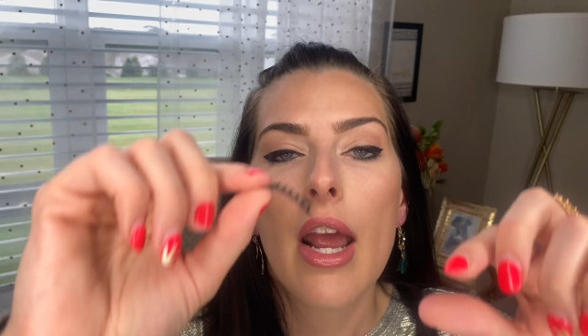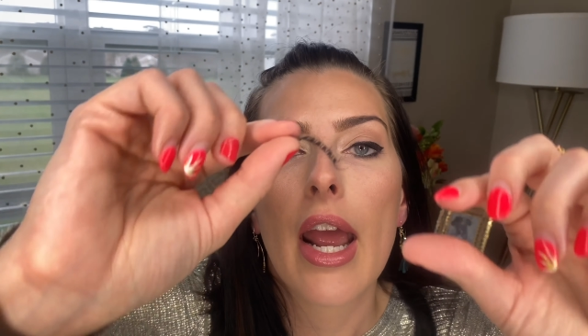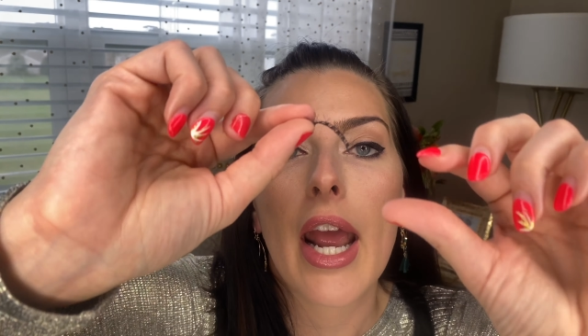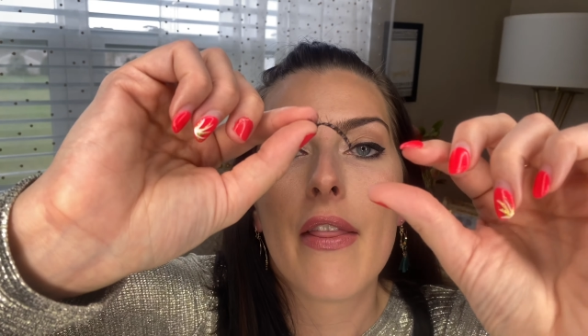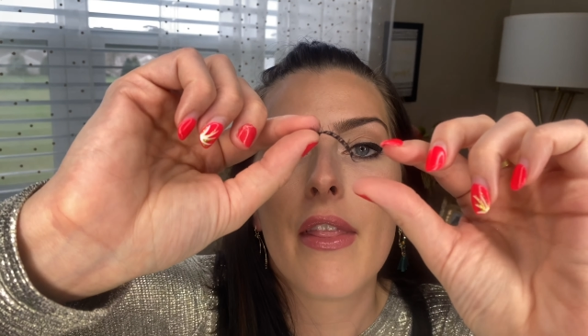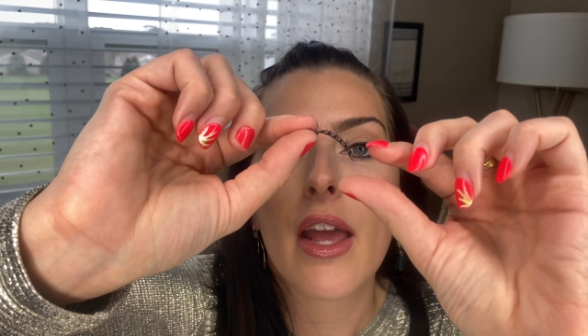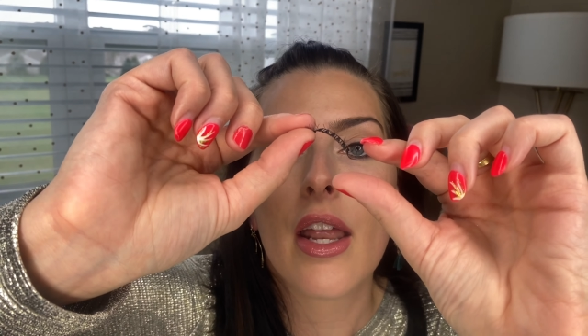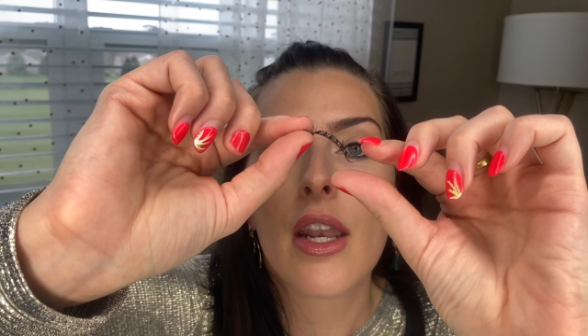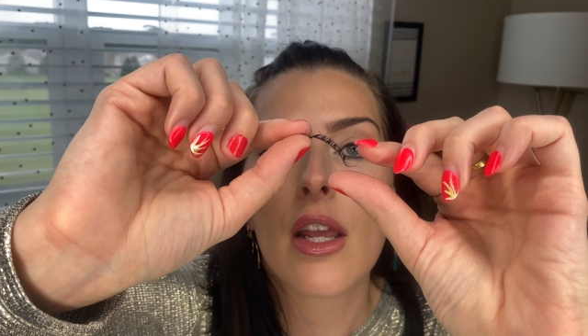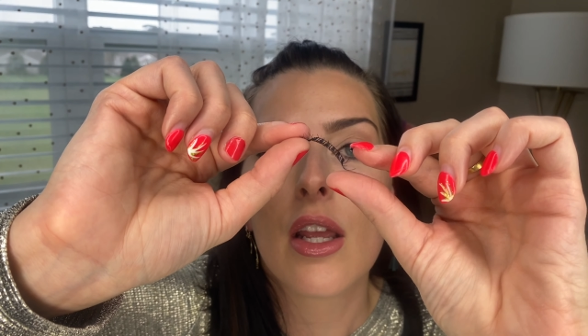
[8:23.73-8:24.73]
and
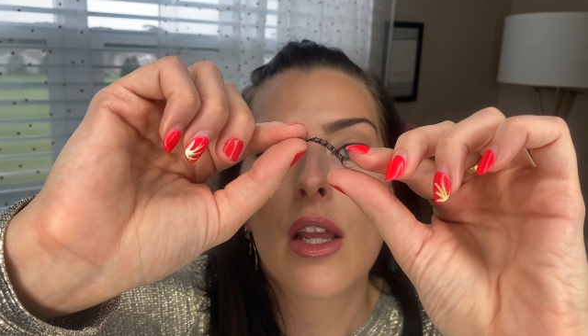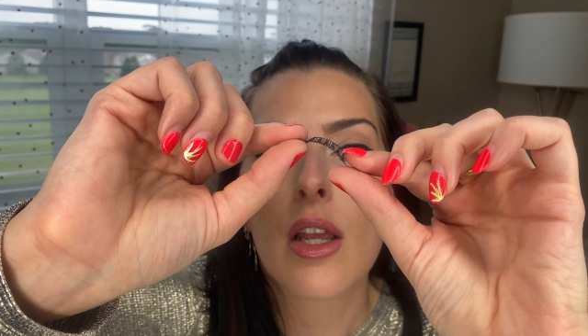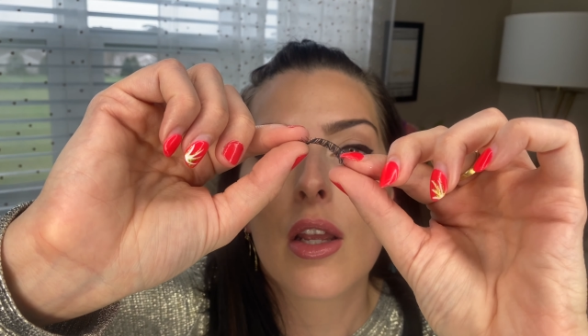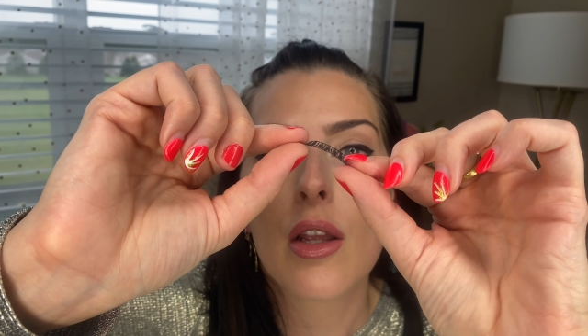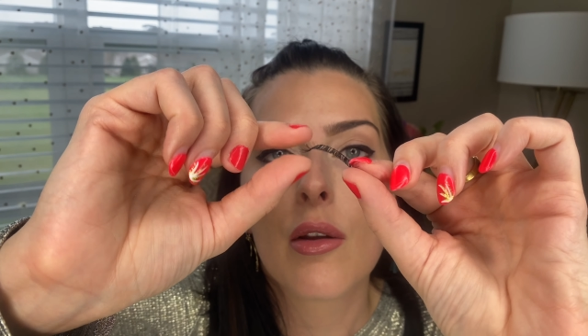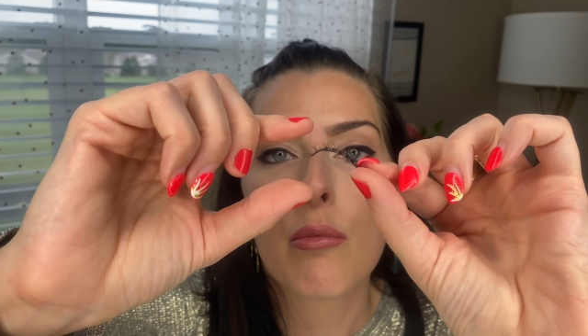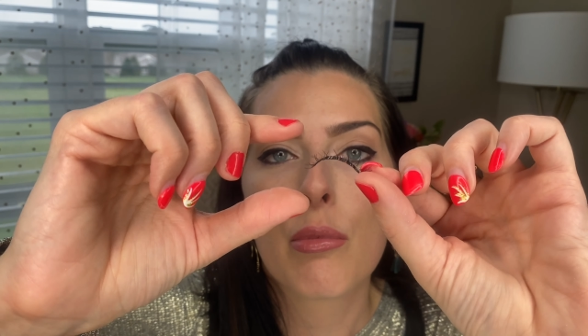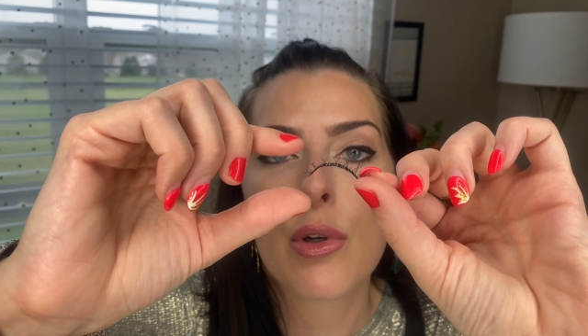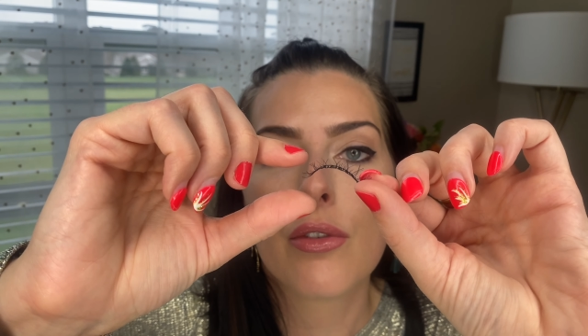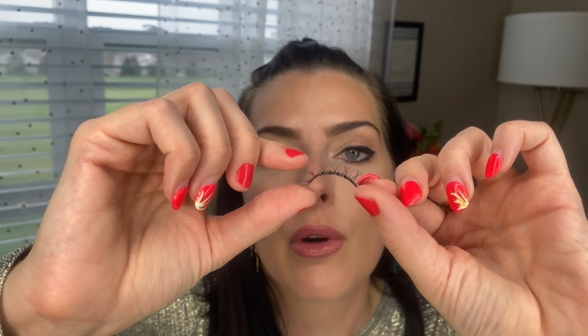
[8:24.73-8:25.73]
then
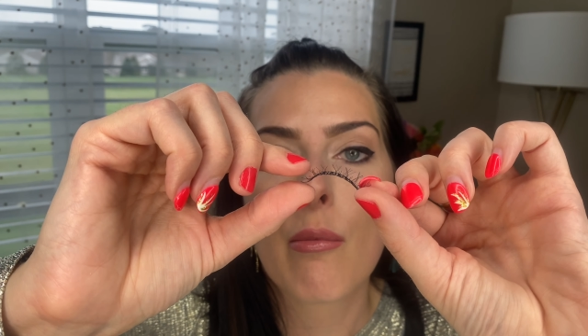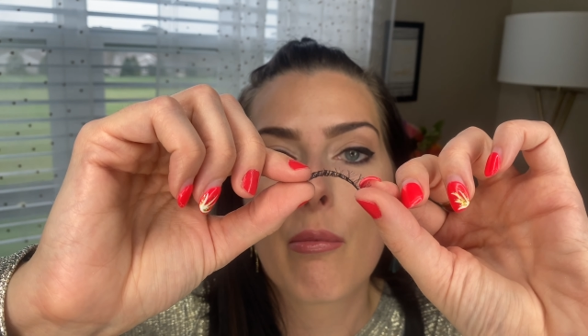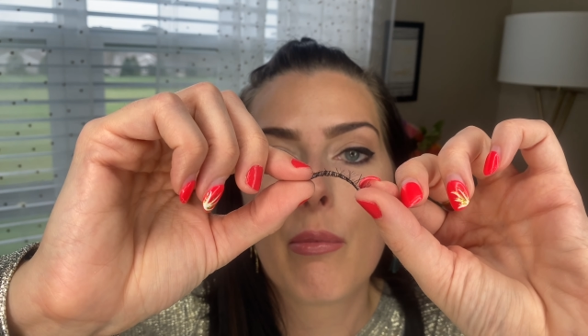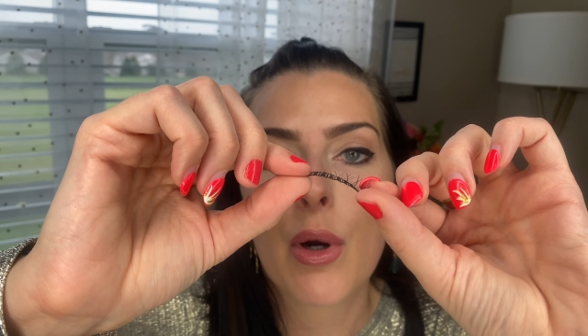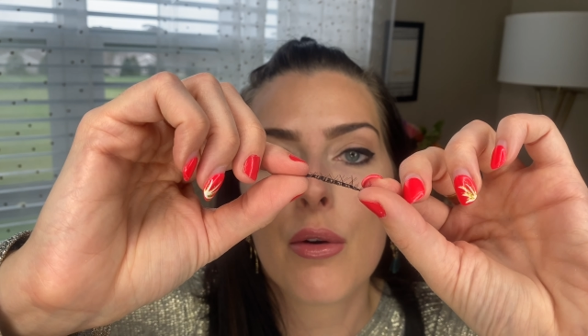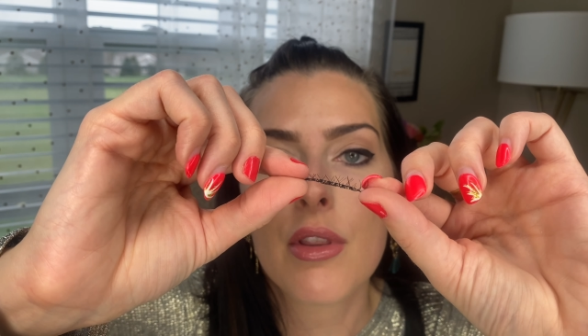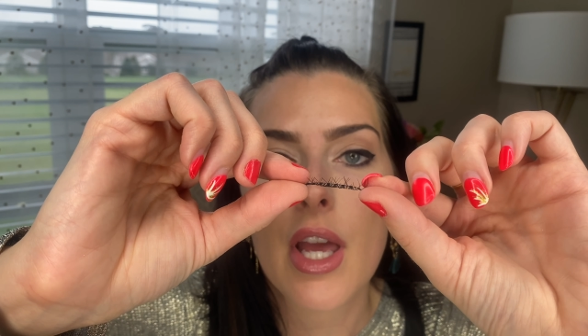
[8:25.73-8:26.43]
pull from both